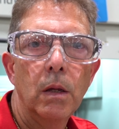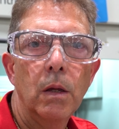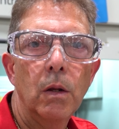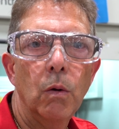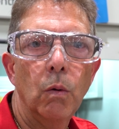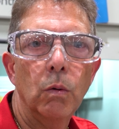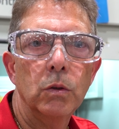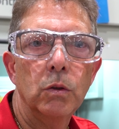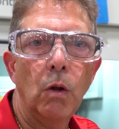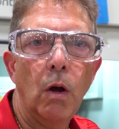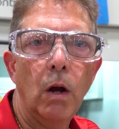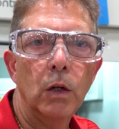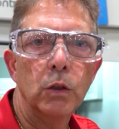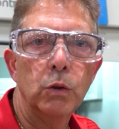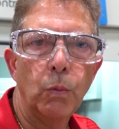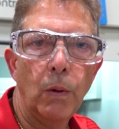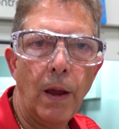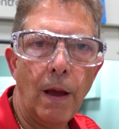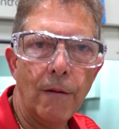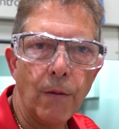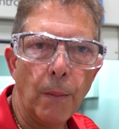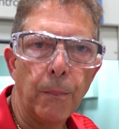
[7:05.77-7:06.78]
As long as
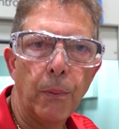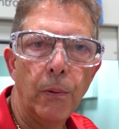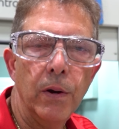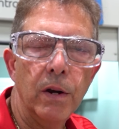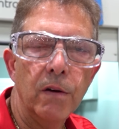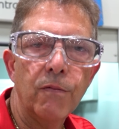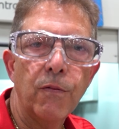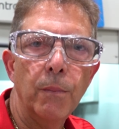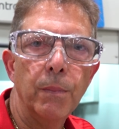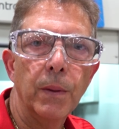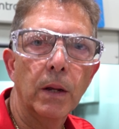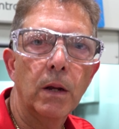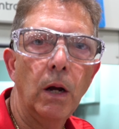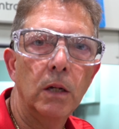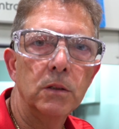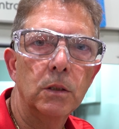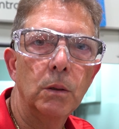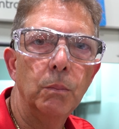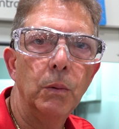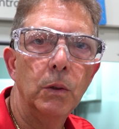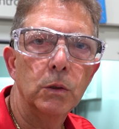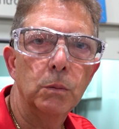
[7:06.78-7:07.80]
we have a print from the
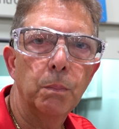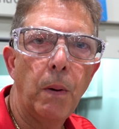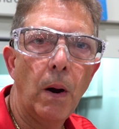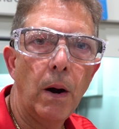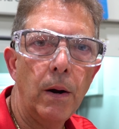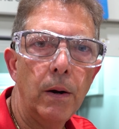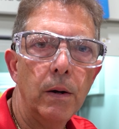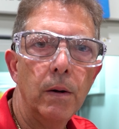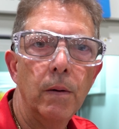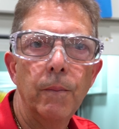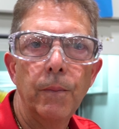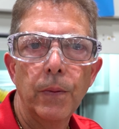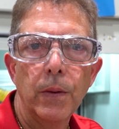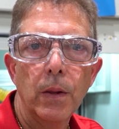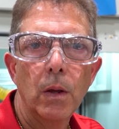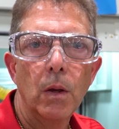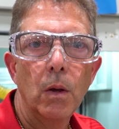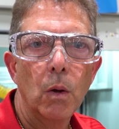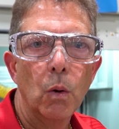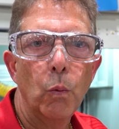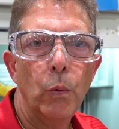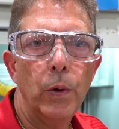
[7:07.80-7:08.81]
customer's part,
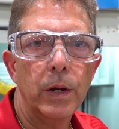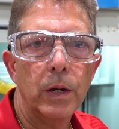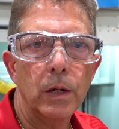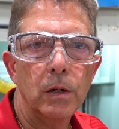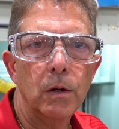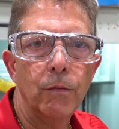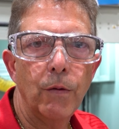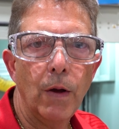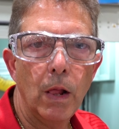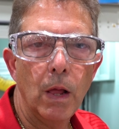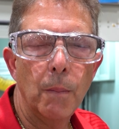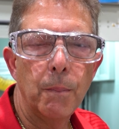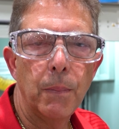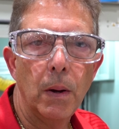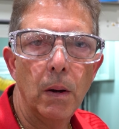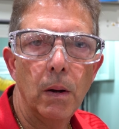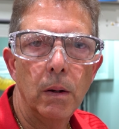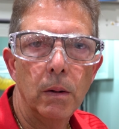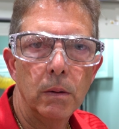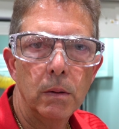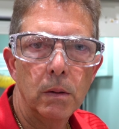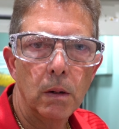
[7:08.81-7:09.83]
we can develop
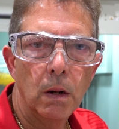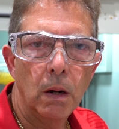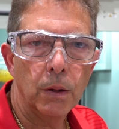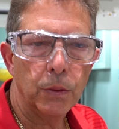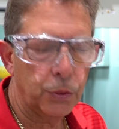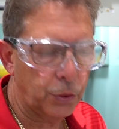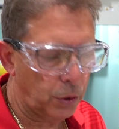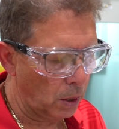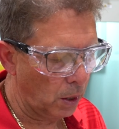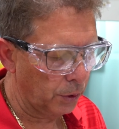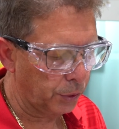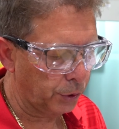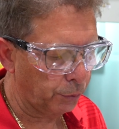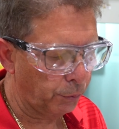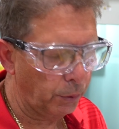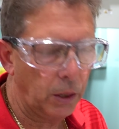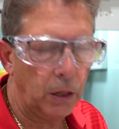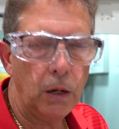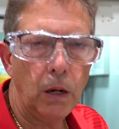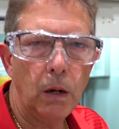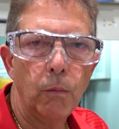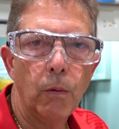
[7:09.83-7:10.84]
a
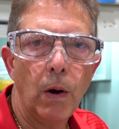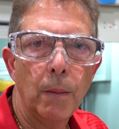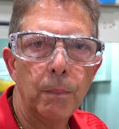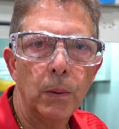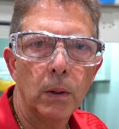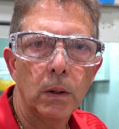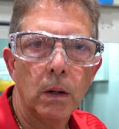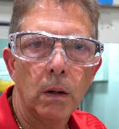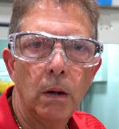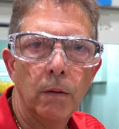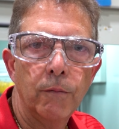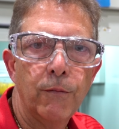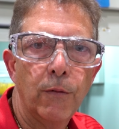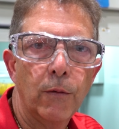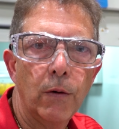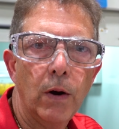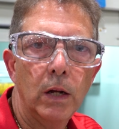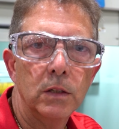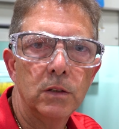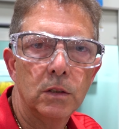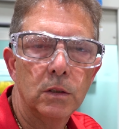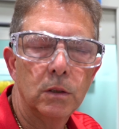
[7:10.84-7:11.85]
3D replica
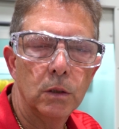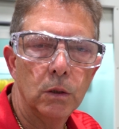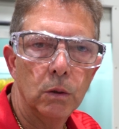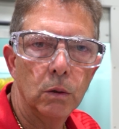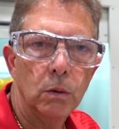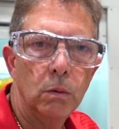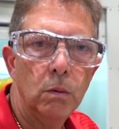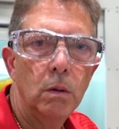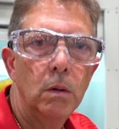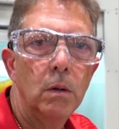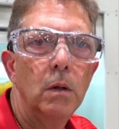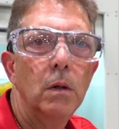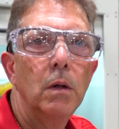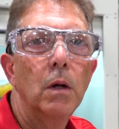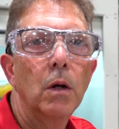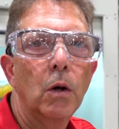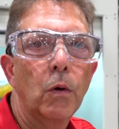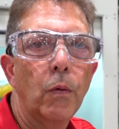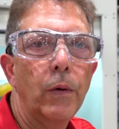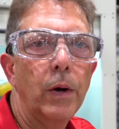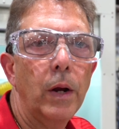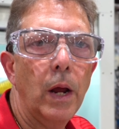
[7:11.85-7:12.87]
for us to
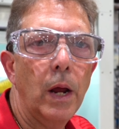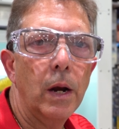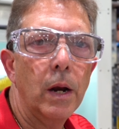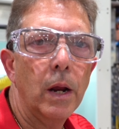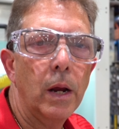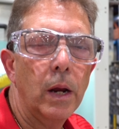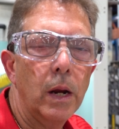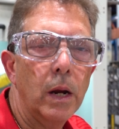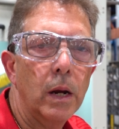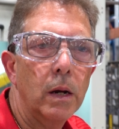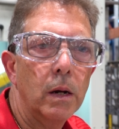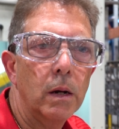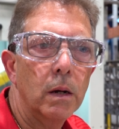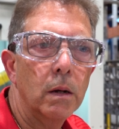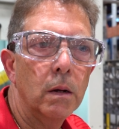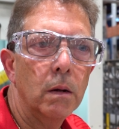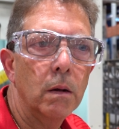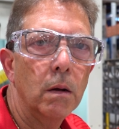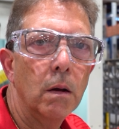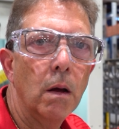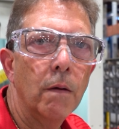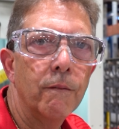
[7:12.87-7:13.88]
create
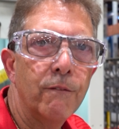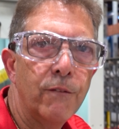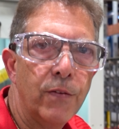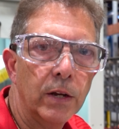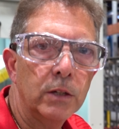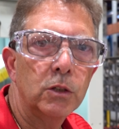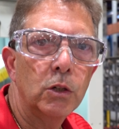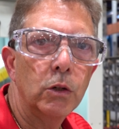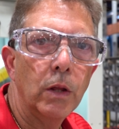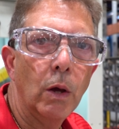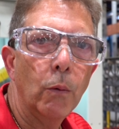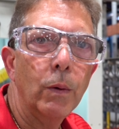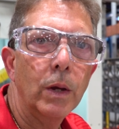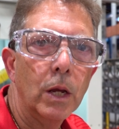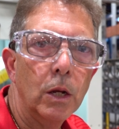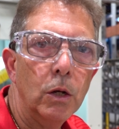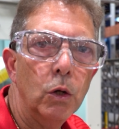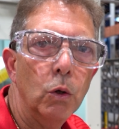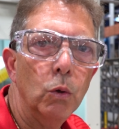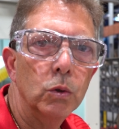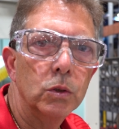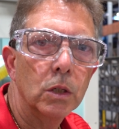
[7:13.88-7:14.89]
a fixture that we
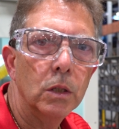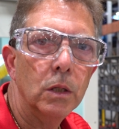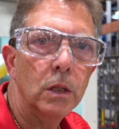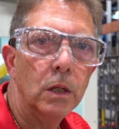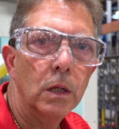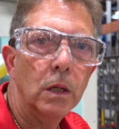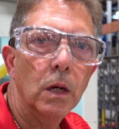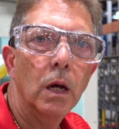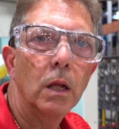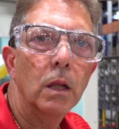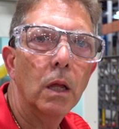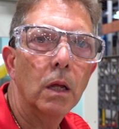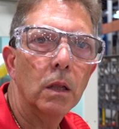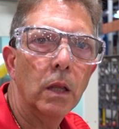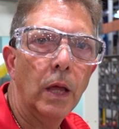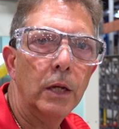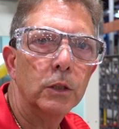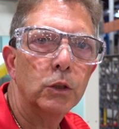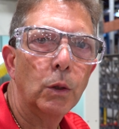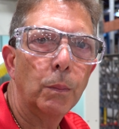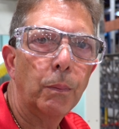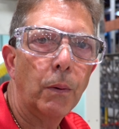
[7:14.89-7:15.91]
can use in the
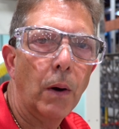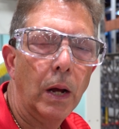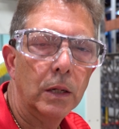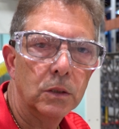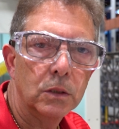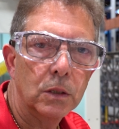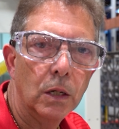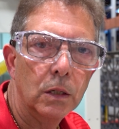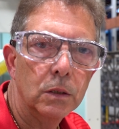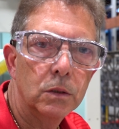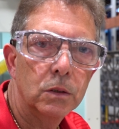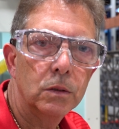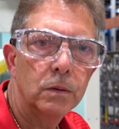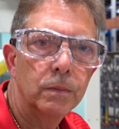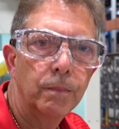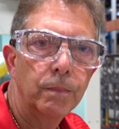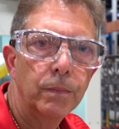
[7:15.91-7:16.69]
laser process.